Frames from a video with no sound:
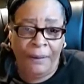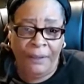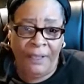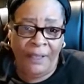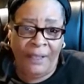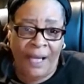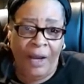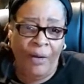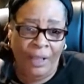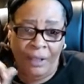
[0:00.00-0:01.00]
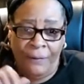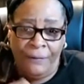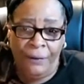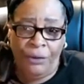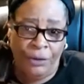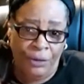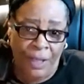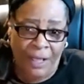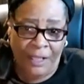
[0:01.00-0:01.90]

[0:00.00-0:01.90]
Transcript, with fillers: penalty now and in the future,